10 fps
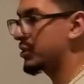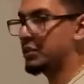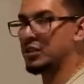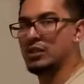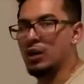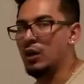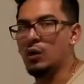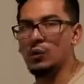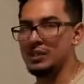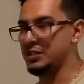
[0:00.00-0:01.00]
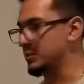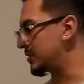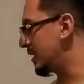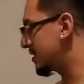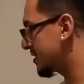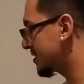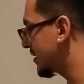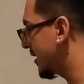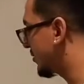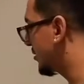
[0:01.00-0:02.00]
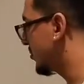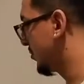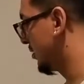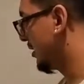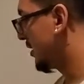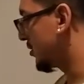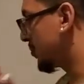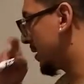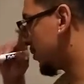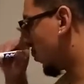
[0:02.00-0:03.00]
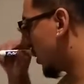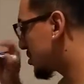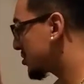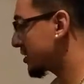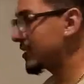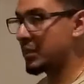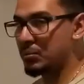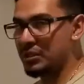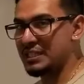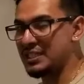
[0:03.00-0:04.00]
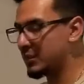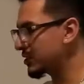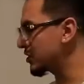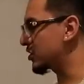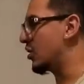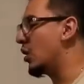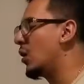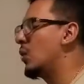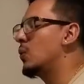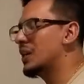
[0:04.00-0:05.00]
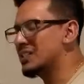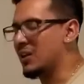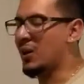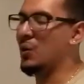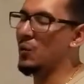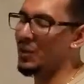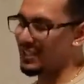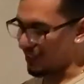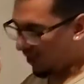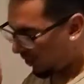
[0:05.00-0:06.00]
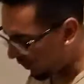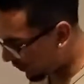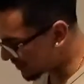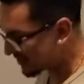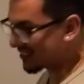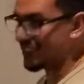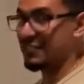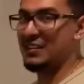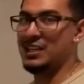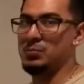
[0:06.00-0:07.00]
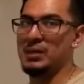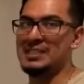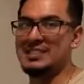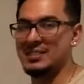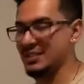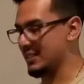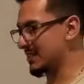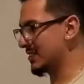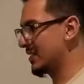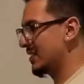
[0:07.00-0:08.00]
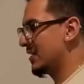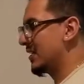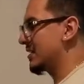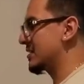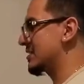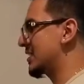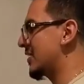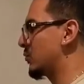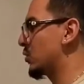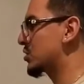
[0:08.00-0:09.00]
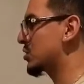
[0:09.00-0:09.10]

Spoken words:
you're going to always use. That's a standard number. No matter what circuit number they tell you, you're always going to divide it by 6. It doesn't say what